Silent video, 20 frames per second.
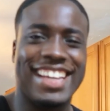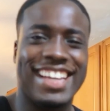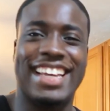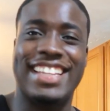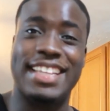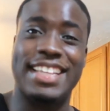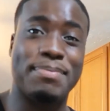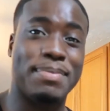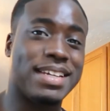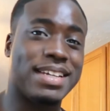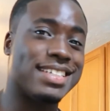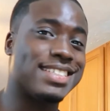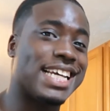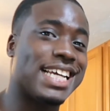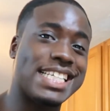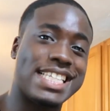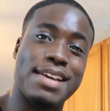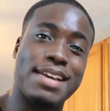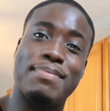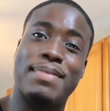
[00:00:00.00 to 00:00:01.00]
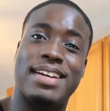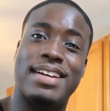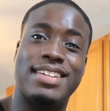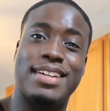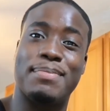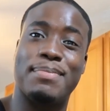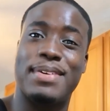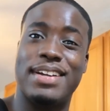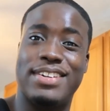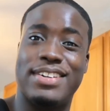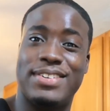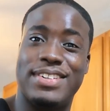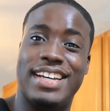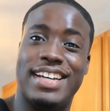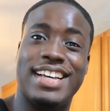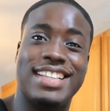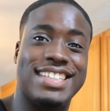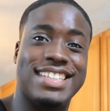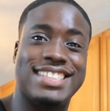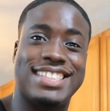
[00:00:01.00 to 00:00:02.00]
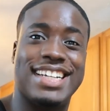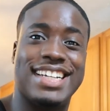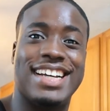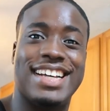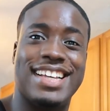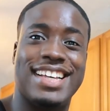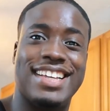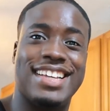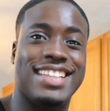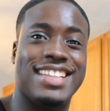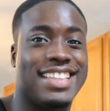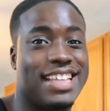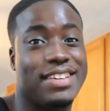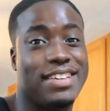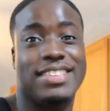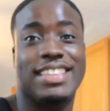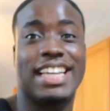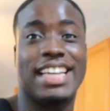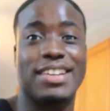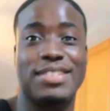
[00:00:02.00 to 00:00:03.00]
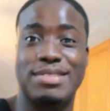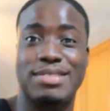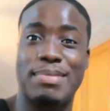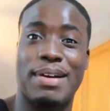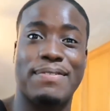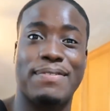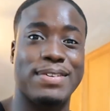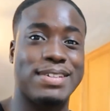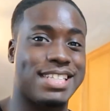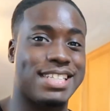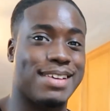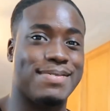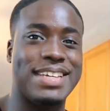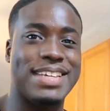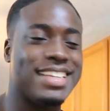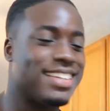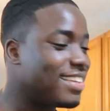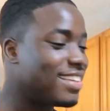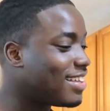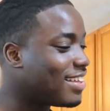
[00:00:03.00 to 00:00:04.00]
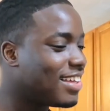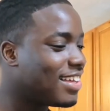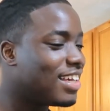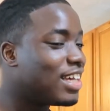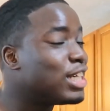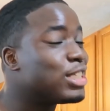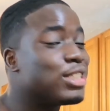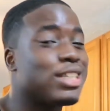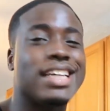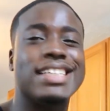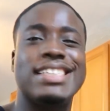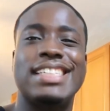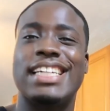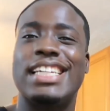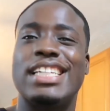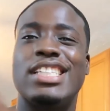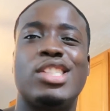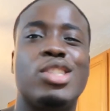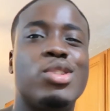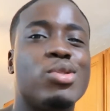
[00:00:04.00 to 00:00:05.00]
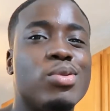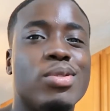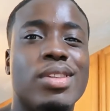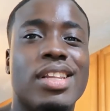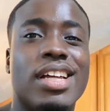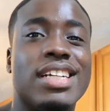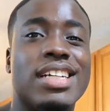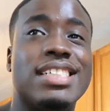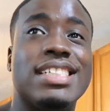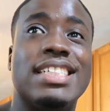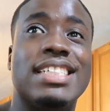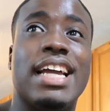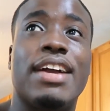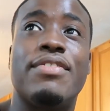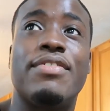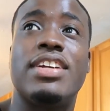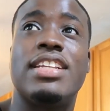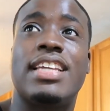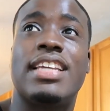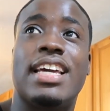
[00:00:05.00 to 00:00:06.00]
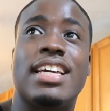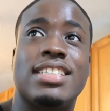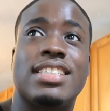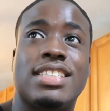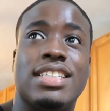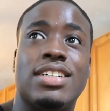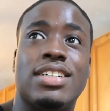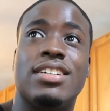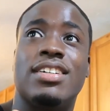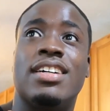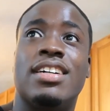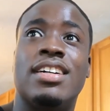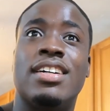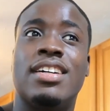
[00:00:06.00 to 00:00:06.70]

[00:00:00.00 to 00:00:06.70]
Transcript: And then because I ain't typing my number in on the other side, they would think it was my first time eating. So I used to get two lunches every day until